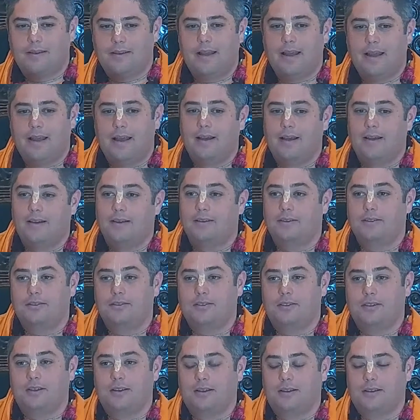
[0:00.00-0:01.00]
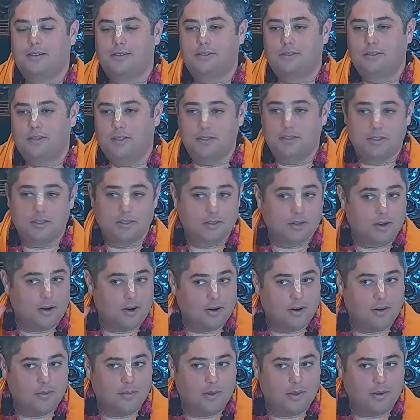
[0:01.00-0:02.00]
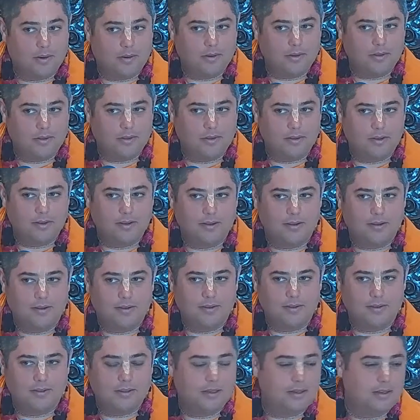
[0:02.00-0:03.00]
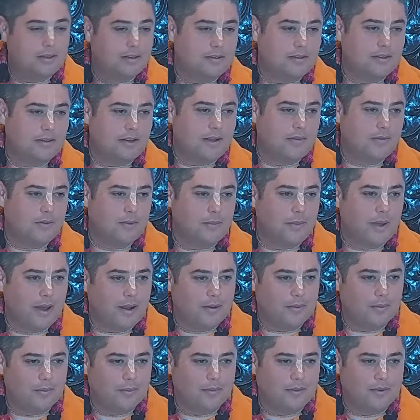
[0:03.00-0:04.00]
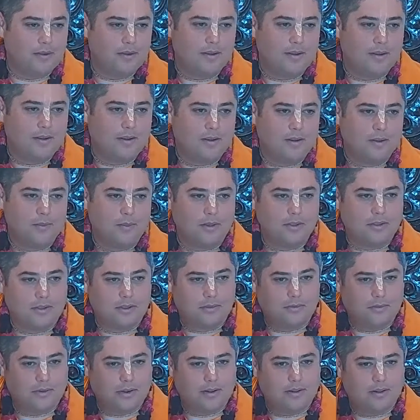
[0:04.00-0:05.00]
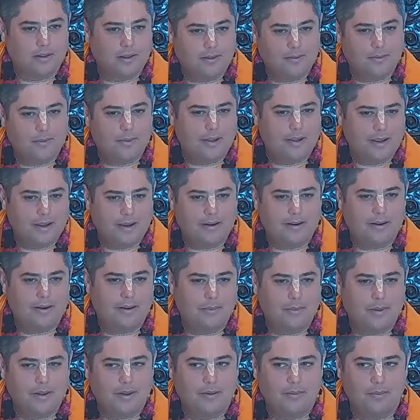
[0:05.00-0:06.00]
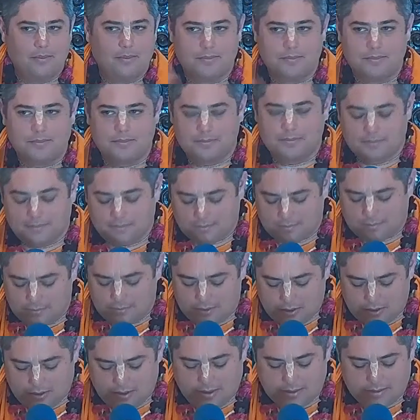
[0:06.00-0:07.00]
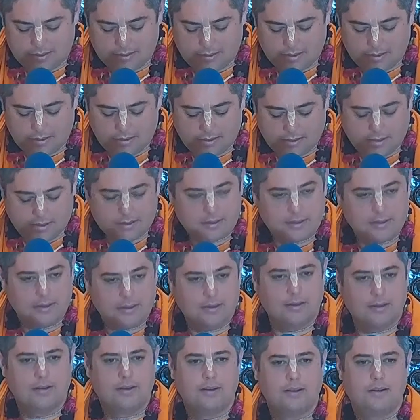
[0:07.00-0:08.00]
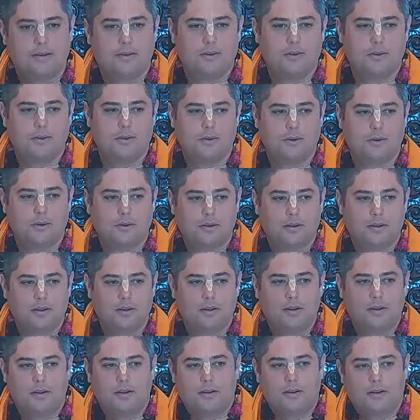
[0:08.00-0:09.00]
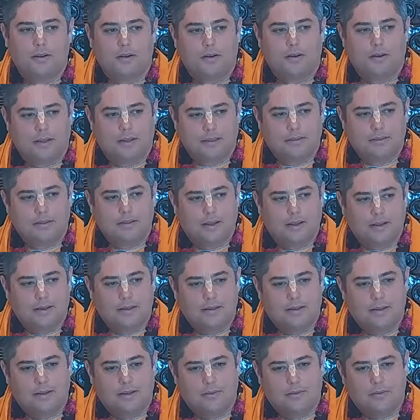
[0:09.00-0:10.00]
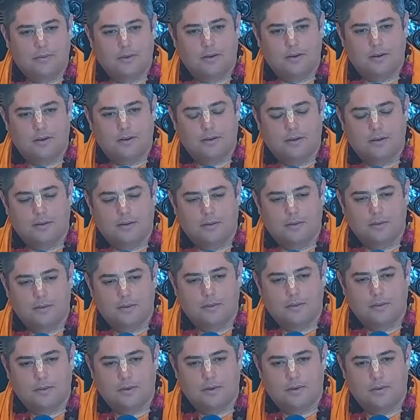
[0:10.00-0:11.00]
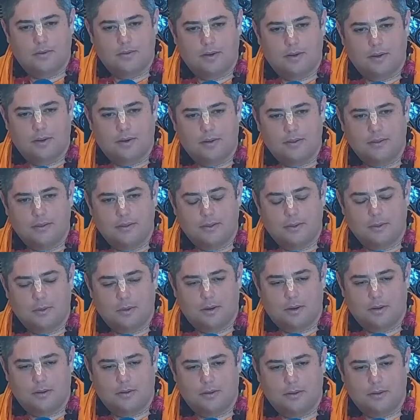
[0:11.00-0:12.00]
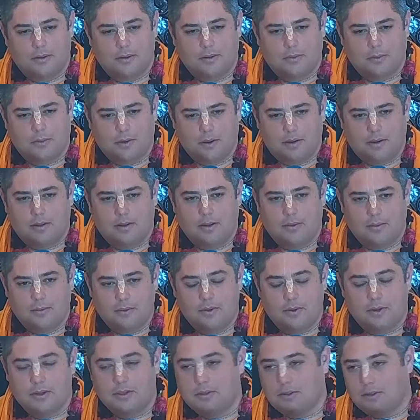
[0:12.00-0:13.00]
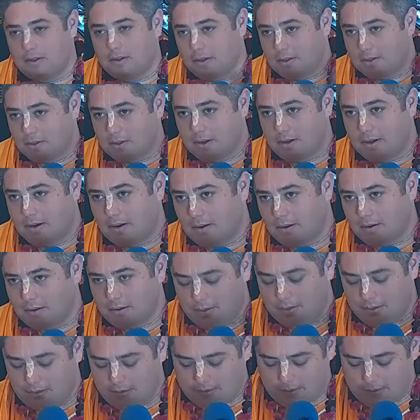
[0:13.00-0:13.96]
Yeah, she, she just heard about Krishna. She, she never met him, but she fell in love by hearing about him. So that's a, that's a clue. That's an idea for... for devotees who want to fall in love with Krishna, they should hear.